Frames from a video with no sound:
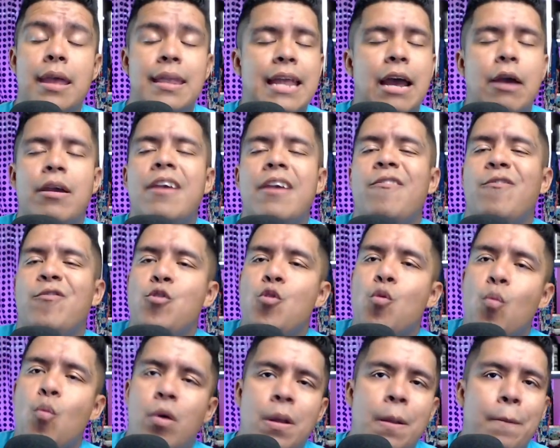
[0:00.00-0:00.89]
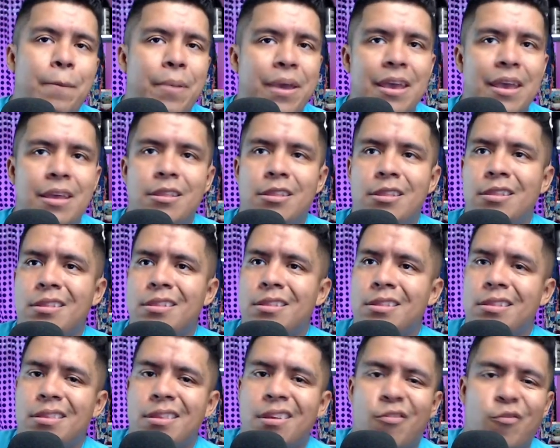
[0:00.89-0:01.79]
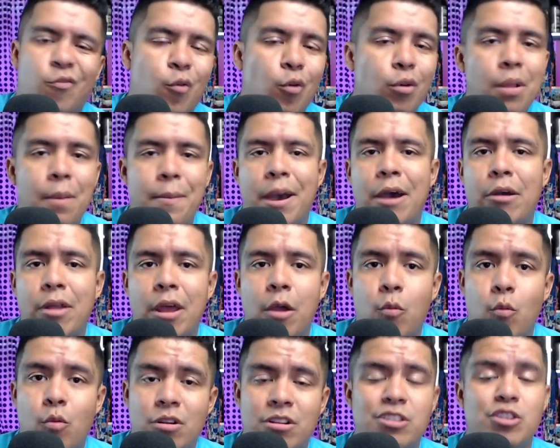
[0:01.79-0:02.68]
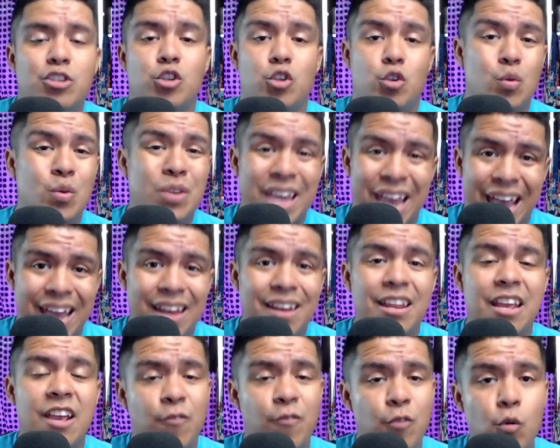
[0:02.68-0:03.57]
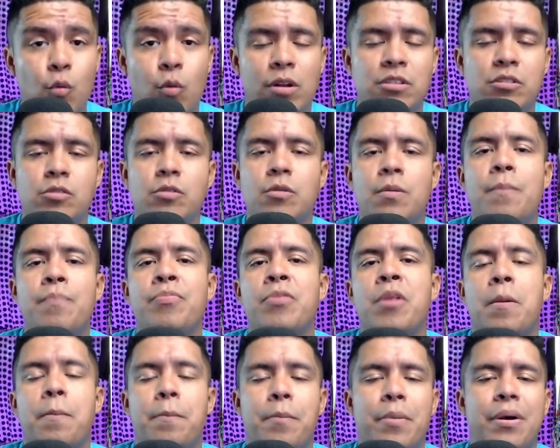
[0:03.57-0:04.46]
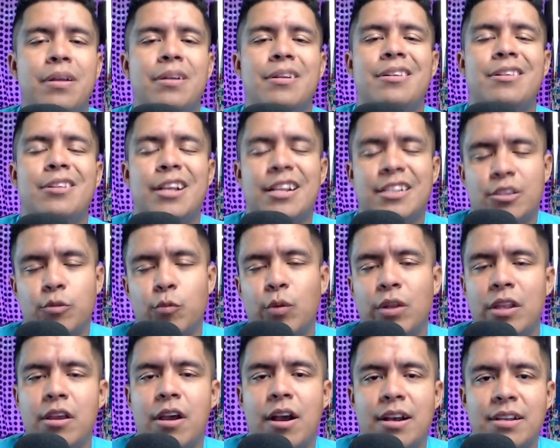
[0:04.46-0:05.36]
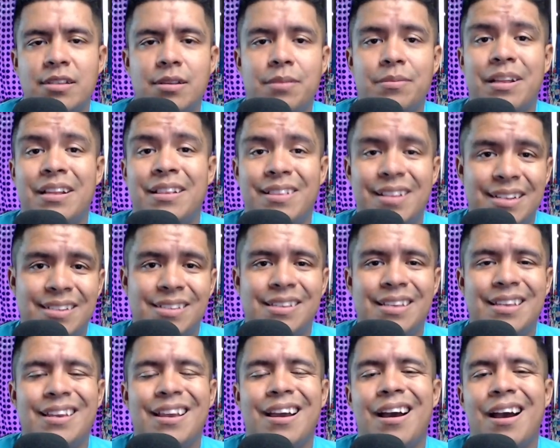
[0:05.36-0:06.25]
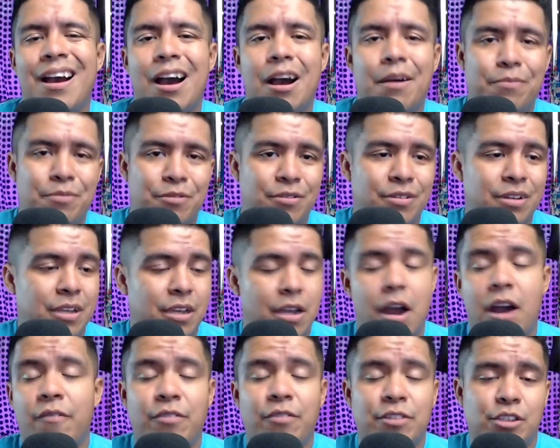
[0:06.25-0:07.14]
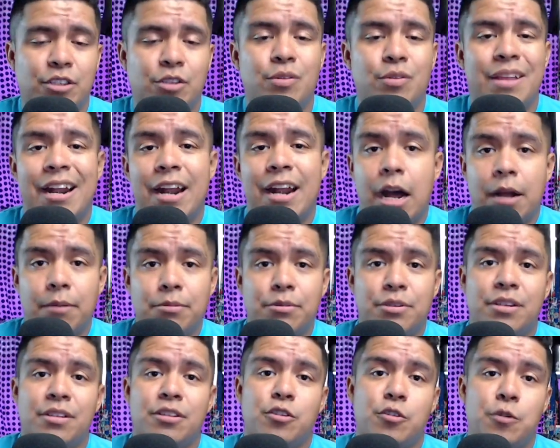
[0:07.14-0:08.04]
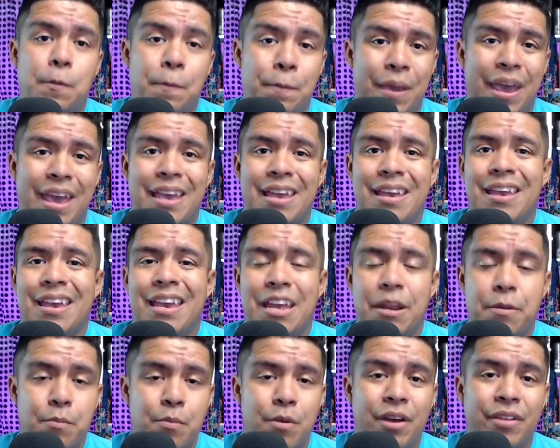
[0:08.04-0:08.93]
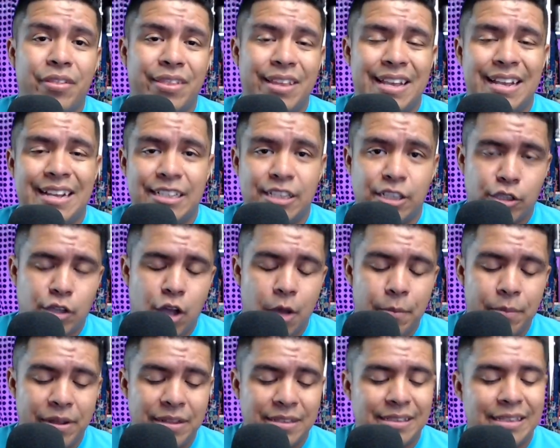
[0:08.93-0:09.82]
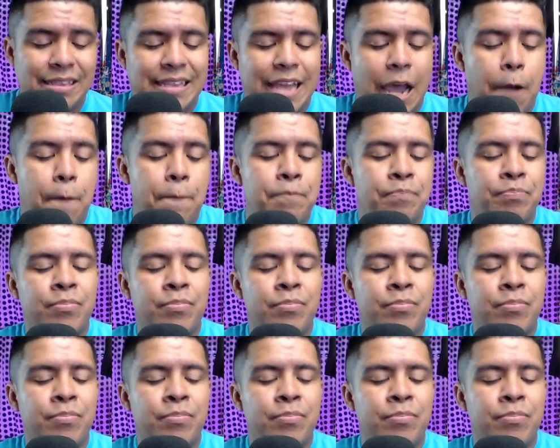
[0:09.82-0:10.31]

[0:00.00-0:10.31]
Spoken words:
Now, if you want to pay the full amount at once, you can if you want to, but it's really awesome that Disney offers you that option to pay in monthly installments. Now,